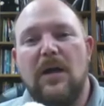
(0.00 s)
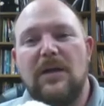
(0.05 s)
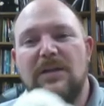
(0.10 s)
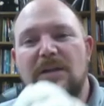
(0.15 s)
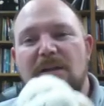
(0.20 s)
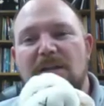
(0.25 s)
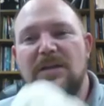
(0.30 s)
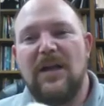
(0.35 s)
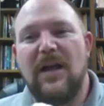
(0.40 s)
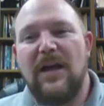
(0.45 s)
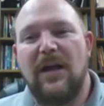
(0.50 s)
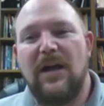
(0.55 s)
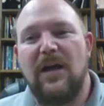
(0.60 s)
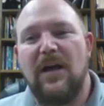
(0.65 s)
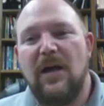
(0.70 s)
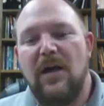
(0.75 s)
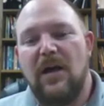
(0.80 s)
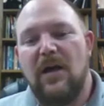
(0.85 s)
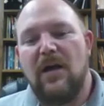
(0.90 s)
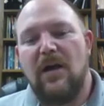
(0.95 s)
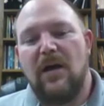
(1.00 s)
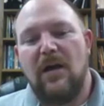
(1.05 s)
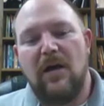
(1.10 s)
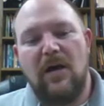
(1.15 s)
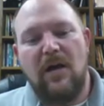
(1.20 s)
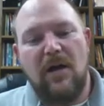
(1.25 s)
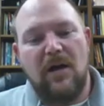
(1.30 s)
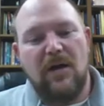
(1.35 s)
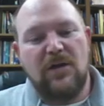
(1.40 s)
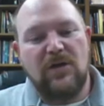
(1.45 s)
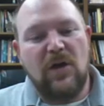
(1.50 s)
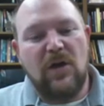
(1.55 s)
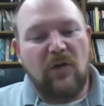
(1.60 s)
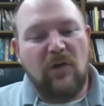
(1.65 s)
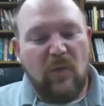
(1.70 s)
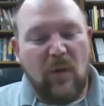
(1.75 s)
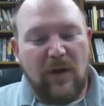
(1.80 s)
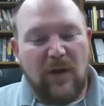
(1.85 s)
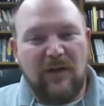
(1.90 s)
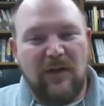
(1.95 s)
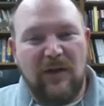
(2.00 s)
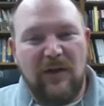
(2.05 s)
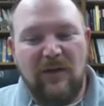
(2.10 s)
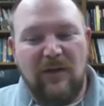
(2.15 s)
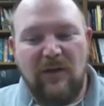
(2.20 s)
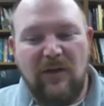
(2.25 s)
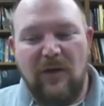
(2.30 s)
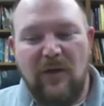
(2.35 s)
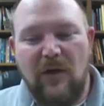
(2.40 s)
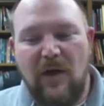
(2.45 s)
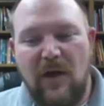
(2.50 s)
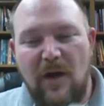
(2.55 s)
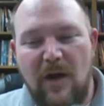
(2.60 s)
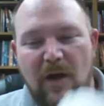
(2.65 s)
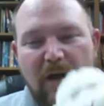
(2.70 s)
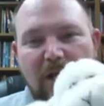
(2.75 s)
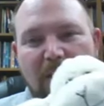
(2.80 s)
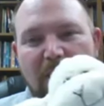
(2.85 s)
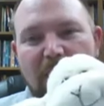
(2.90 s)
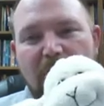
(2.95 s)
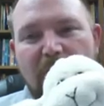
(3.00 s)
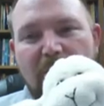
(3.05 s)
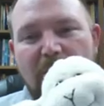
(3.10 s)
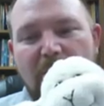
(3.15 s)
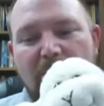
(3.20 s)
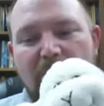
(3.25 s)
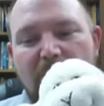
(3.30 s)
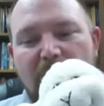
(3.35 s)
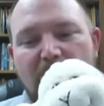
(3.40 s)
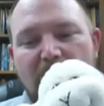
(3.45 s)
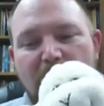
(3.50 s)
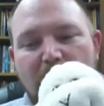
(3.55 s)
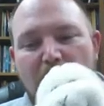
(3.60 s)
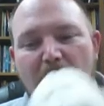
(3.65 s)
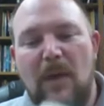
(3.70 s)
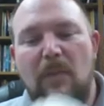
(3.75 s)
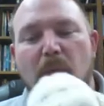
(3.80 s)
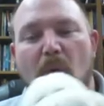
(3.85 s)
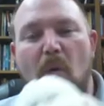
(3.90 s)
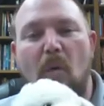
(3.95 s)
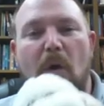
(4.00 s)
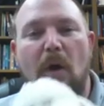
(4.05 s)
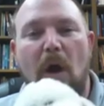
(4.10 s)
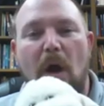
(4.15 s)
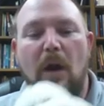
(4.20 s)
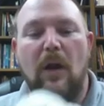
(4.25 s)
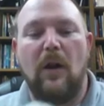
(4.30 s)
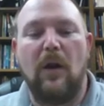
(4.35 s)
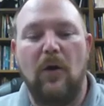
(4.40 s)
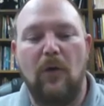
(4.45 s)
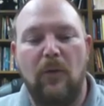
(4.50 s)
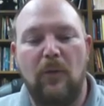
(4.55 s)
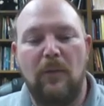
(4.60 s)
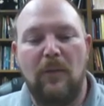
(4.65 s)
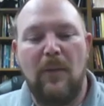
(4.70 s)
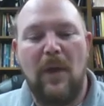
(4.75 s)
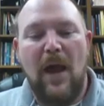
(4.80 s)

Just like John Wesley's people were not alone.